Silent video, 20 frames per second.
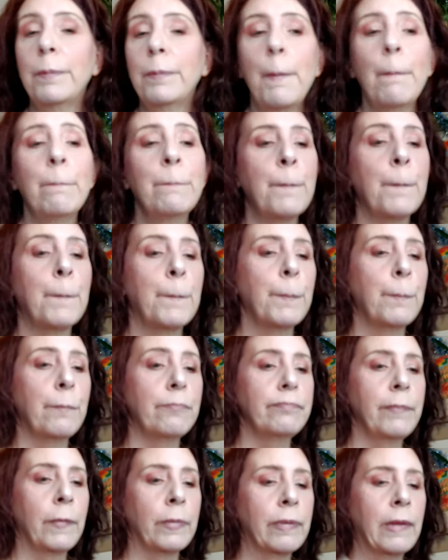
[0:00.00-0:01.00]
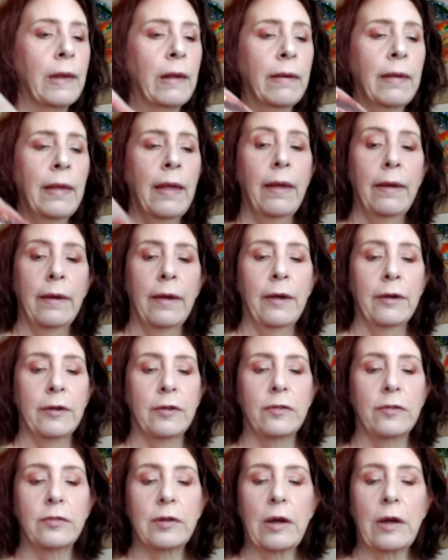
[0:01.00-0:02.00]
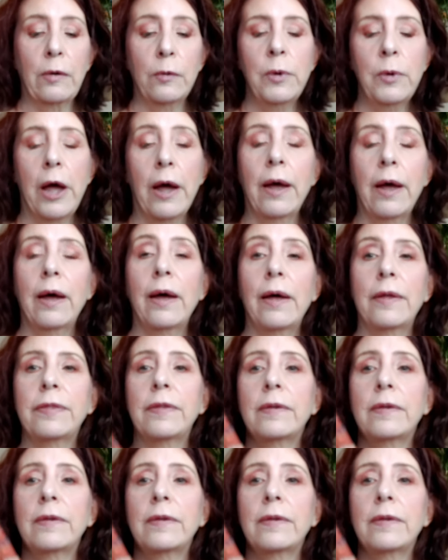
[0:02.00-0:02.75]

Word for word: Hmm. So uh,